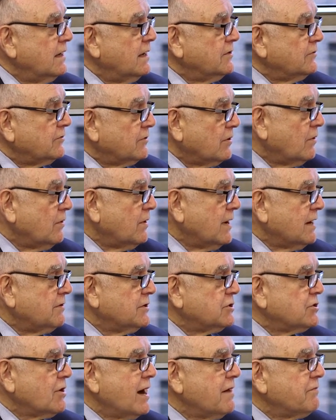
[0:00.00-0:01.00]
And so I
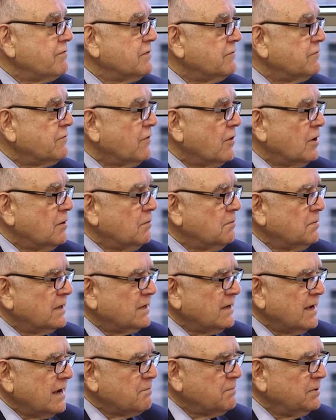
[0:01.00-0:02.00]
retired from the firm,
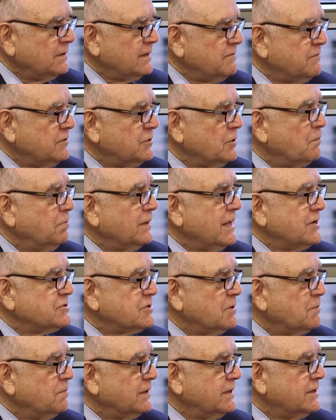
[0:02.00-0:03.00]
but I believe in noblesse
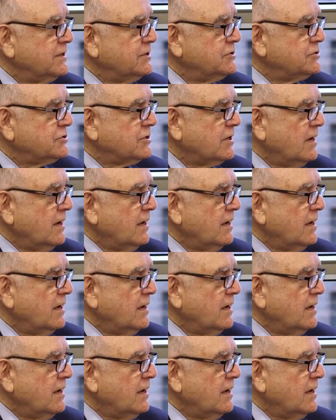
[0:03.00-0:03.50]
oblige.